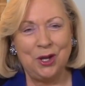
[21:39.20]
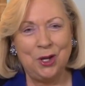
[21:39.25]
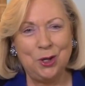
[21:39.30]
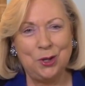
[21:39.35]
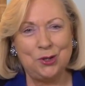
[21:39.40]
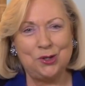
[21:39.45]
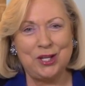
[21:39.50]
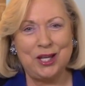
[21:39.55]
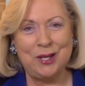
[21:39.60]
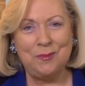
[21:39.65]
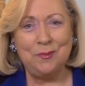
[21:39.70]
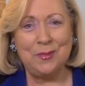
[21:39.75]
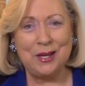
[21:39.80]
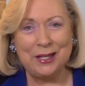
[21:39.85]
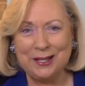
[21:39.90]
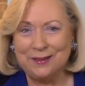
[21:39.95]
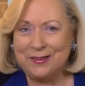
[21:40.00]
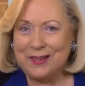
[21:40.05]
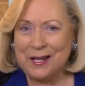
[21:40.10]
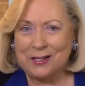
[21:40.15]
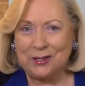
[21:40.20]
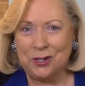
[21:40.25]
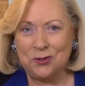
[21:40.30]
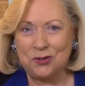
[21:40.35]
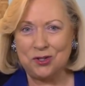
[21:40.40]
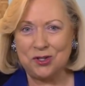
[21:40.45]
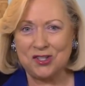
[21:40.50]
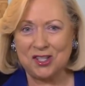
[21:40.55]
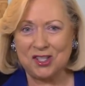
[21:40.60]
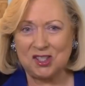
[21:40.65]
You see, many
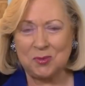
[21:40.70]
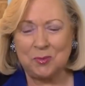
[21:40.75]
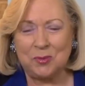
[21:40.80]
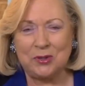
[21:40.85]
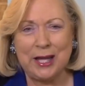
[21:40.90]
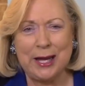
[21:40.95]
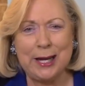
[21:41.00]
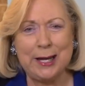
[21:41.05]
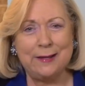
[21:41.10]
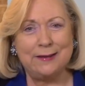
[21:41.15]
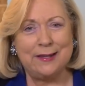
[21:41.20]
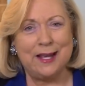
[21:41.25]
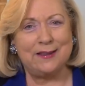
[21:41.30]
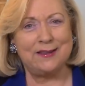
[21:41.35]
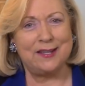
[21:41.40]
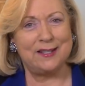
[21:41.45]
theologians explain that